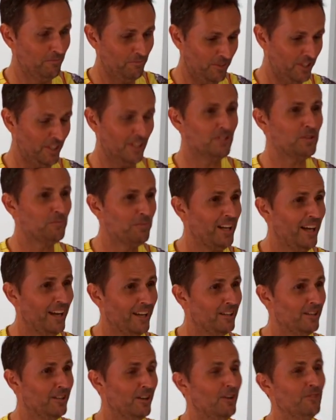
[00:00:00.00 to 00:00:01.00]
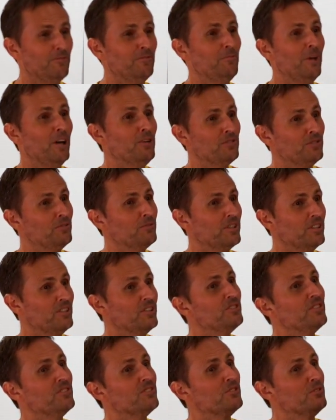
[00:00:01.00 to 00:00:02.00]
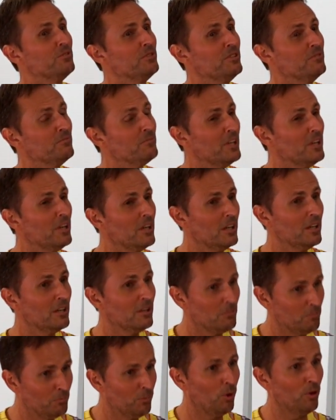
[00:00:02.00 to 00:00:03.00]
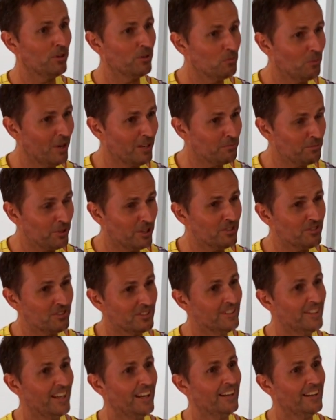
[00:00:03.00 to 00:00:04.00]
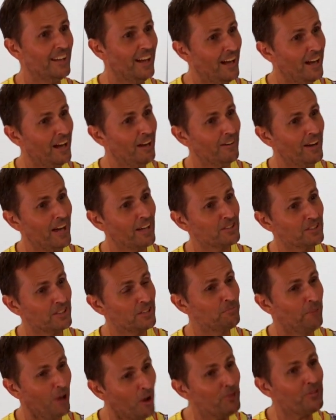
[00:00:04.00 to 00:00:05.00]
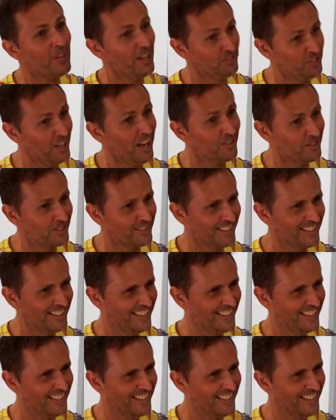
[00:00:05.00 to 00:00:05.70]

the interplay of emotional conditions that are in more than one person that are actually both unjust.